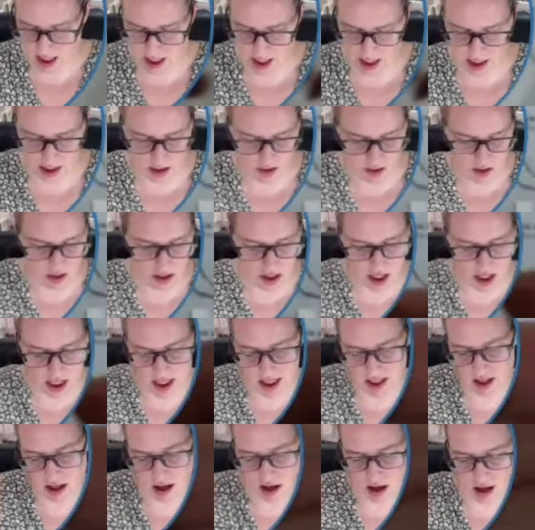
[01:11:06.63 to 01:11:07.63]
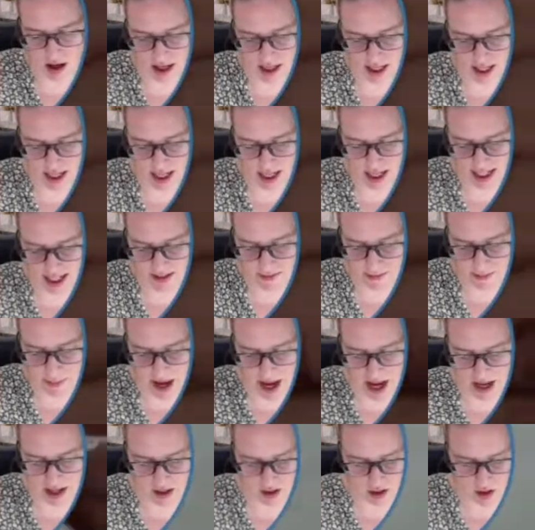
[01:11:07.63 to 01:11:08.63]
So these are adhesive
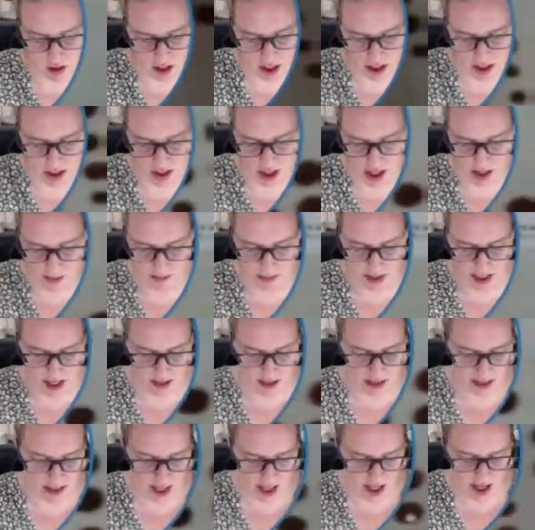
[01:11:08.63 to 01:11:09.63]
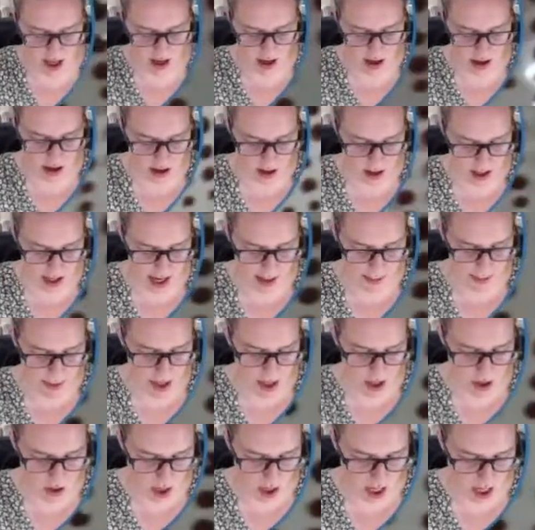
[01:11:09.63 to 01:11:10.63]
back solid gems, and they are lemon
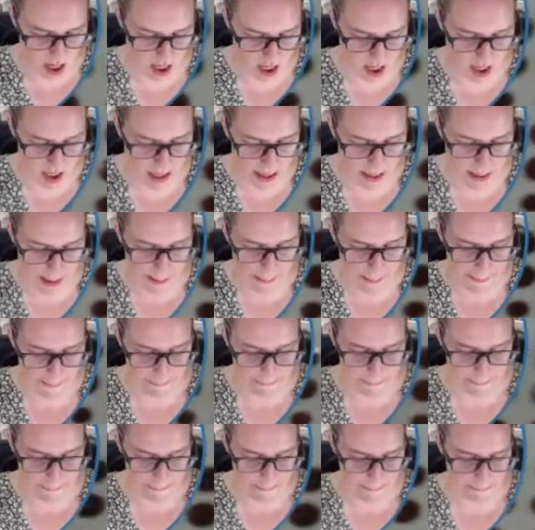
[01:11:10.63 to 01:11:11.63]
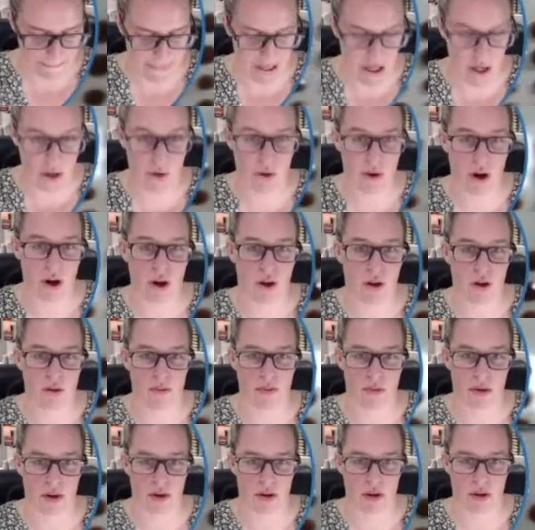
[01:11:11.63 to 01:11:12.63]
lolly, boho
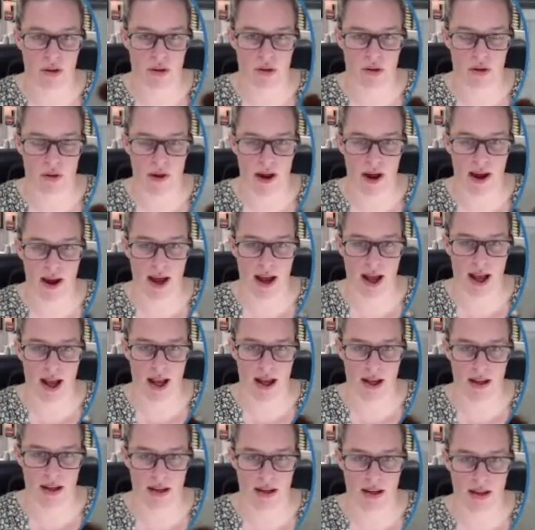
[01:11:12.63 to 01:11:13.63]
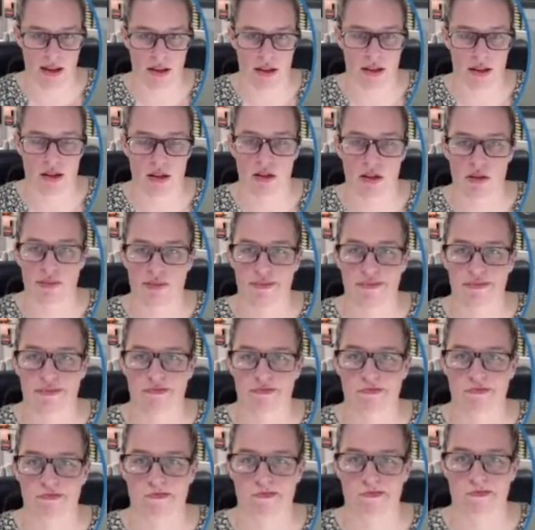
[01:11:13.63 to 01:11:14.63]
blue, and
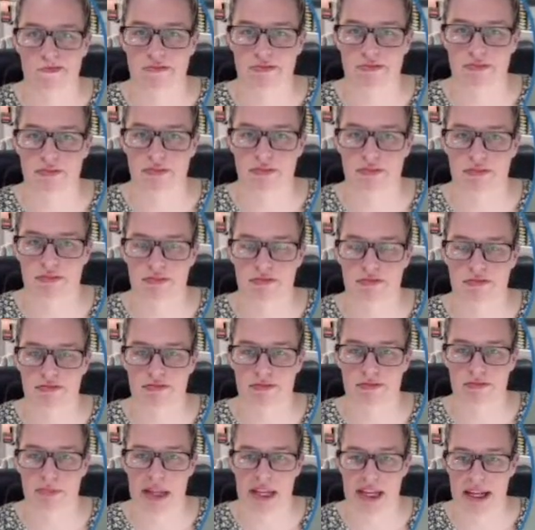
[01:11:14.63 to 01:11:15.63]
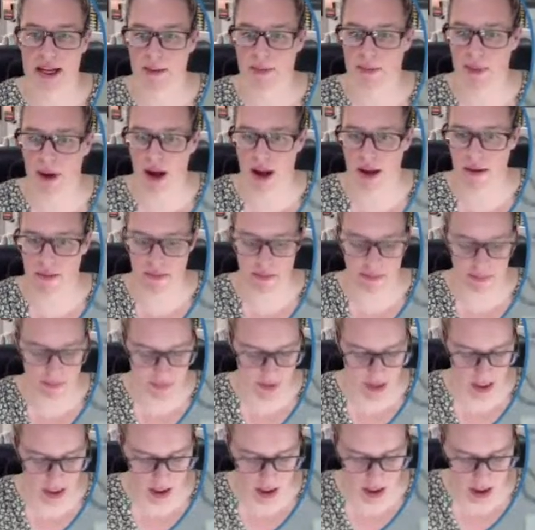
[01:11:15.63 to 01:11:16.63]
pecan pie,
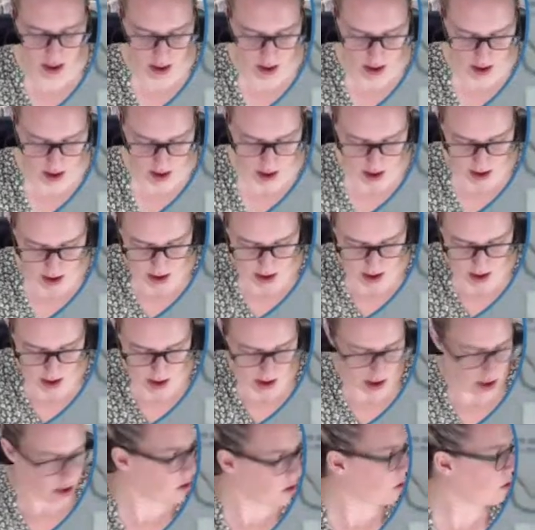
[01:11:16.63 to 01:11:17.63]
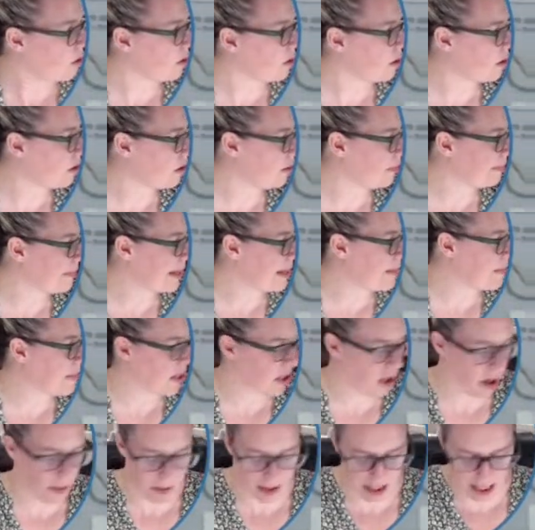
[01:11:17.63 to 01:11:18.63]
or maybe
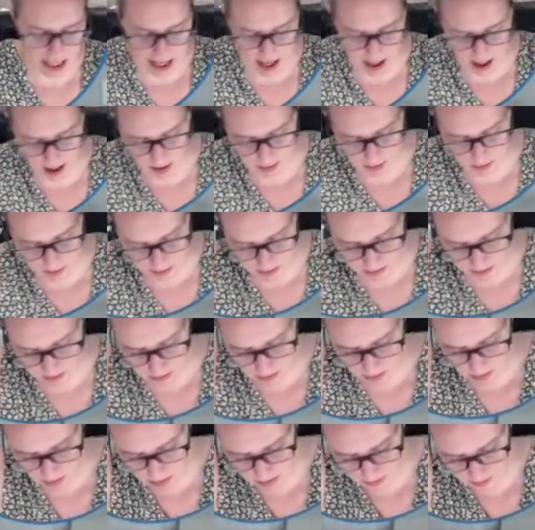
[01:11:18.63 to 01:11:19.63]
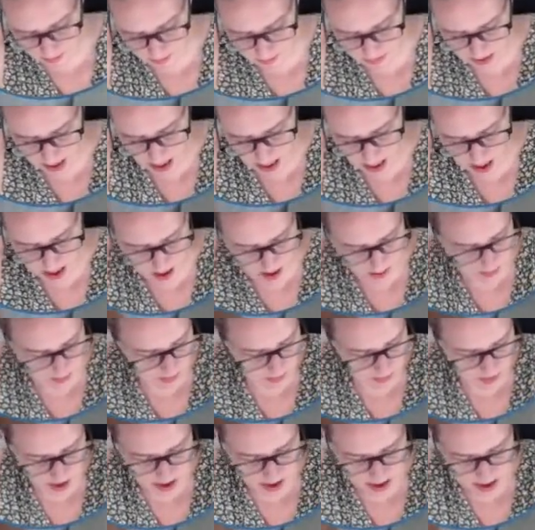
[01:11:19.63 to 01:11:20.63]
copper clay.
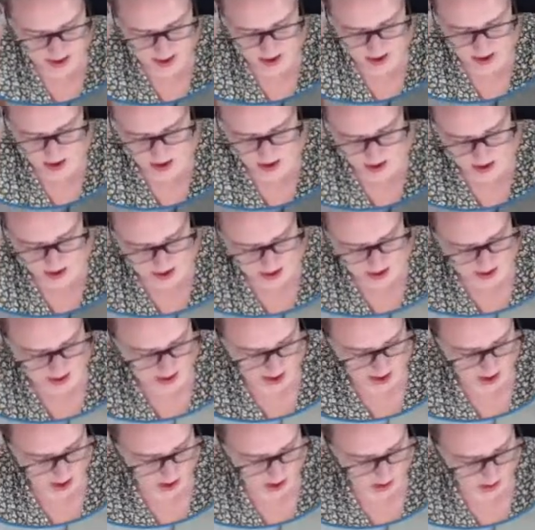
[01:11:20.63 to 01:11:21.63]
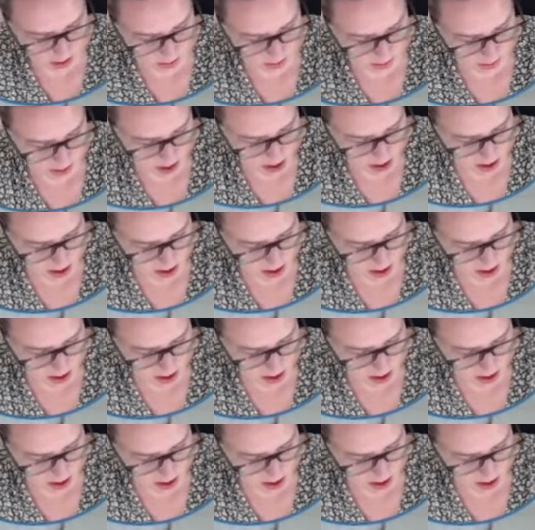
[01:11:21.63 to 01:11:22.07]
I'd need to look in the catalogue, but